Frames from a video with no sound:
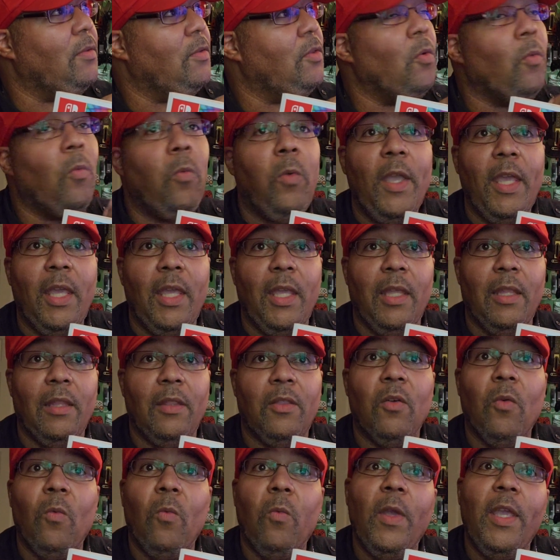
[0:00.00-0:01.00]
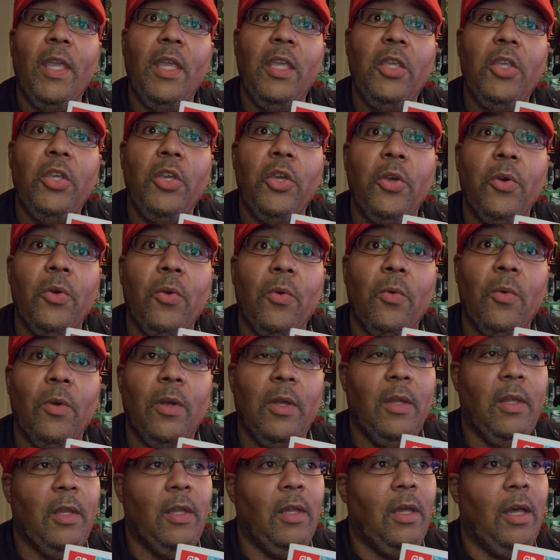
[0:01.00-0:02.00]
Wii U,
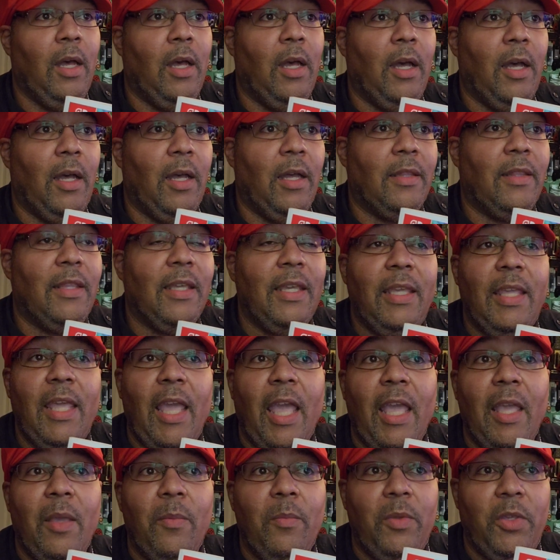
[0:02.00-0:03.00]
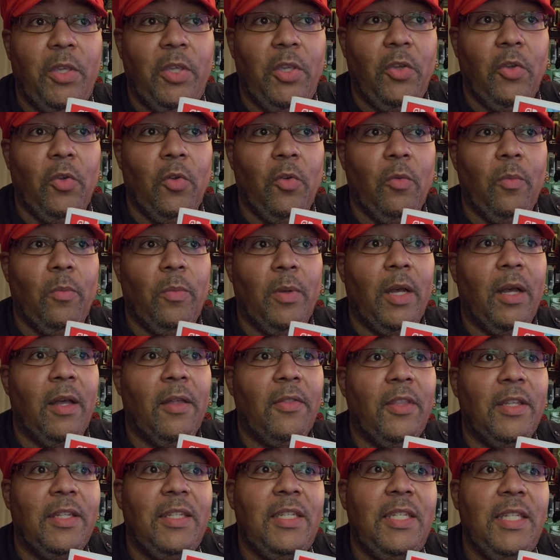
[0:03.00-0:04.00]
the
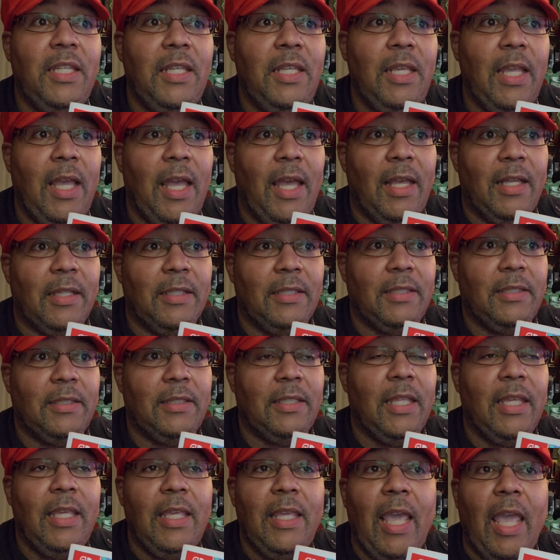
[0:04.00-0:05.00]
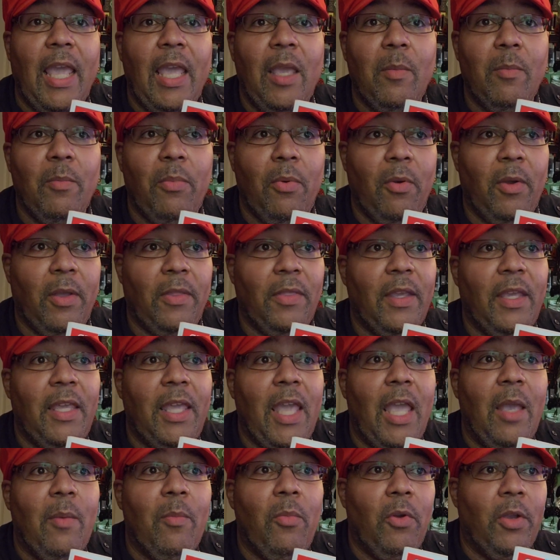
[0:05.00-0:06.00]
GameCube, the DS, the Game Boy
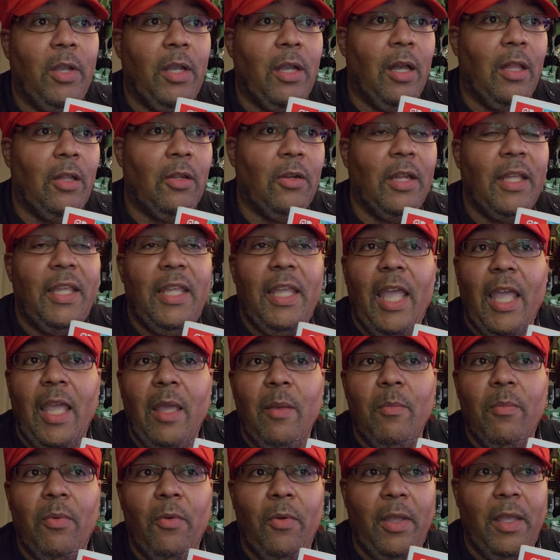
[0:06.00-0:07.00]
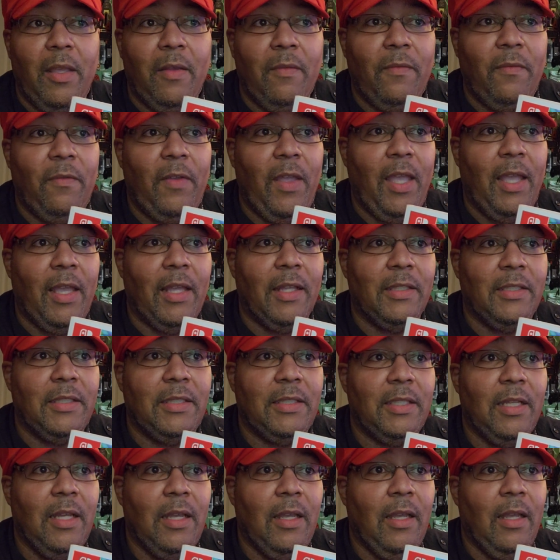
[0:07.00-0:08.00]
Color, the Game Boy
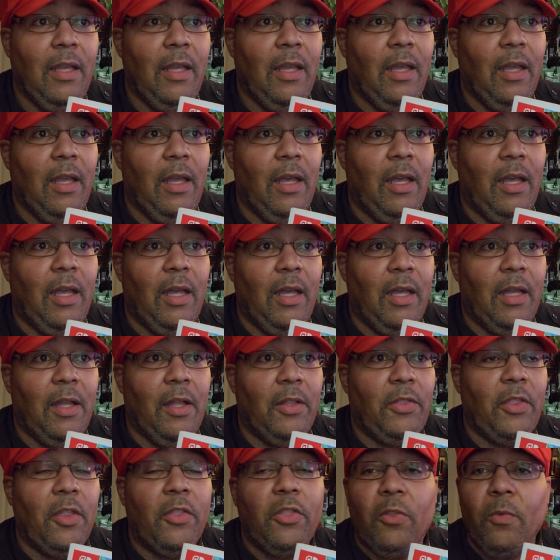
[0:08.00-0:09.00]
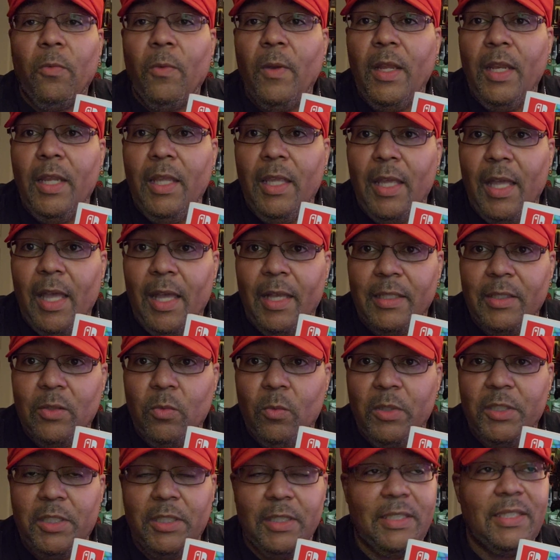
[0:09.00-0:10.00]
Advance, the 3DS,
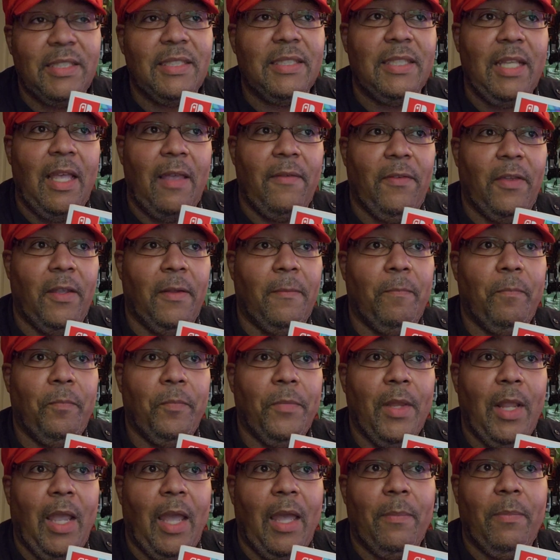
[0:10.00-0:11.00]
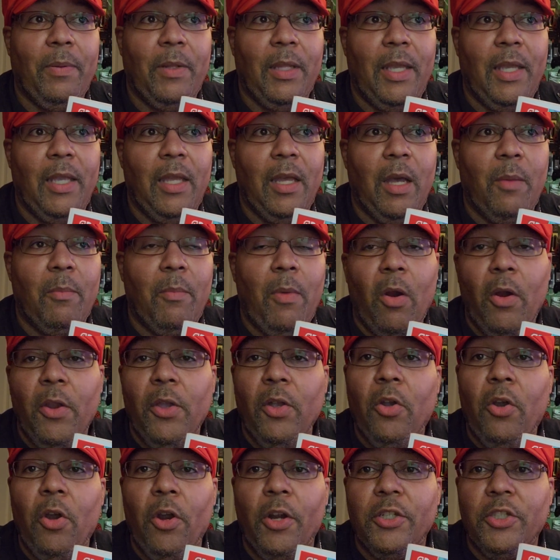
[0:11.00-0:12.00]
which is 7. I play
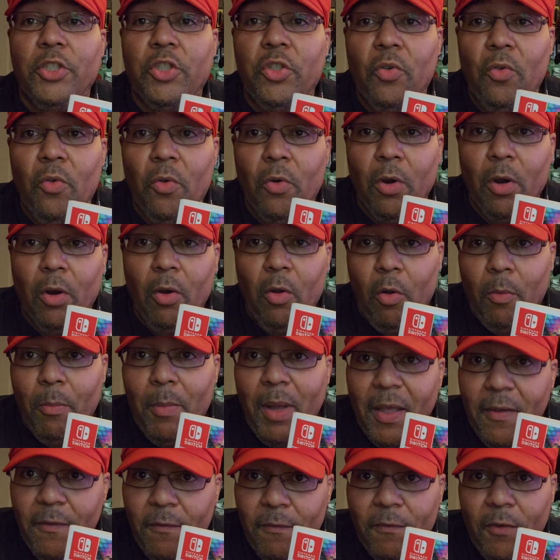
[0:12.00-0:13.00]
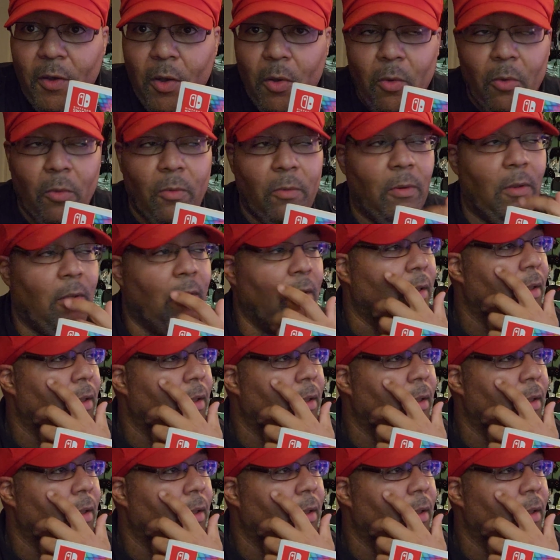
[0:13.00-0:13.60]
Mario Kart Tour on my phone.